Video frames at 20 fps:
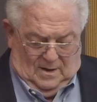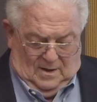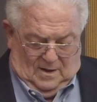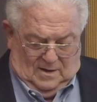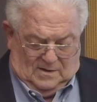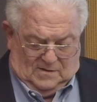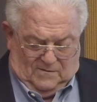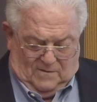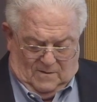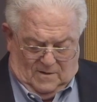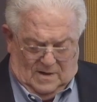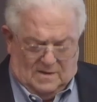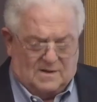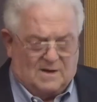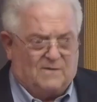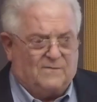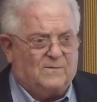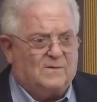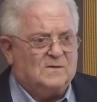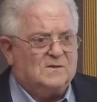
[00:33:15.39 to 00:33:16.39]
As foreign
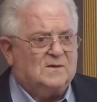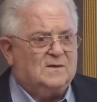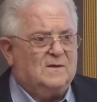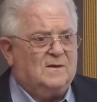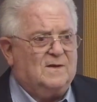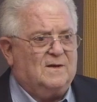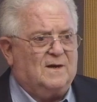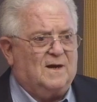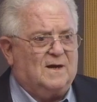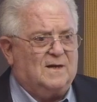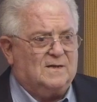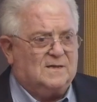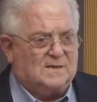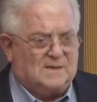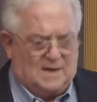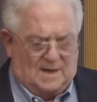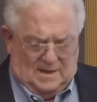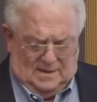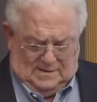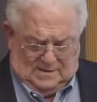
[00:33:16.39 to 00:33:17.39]
deference to the United
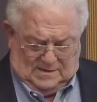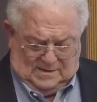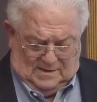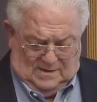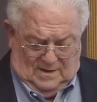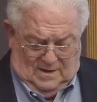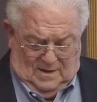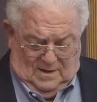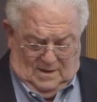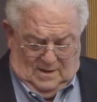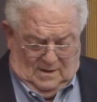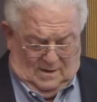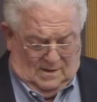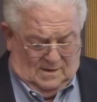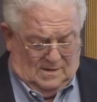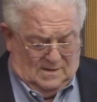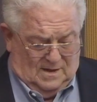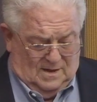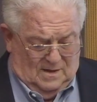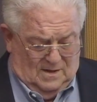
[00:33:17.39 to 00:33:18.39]
States
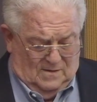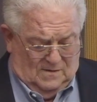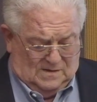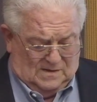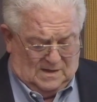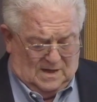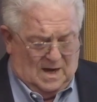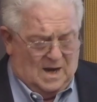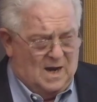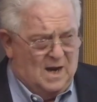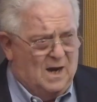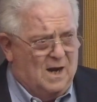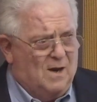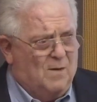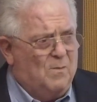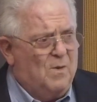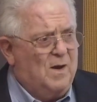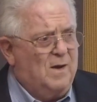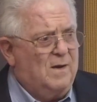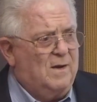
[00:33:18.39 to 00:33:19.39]
continues to
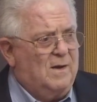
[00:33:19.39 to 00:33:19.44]
ebb,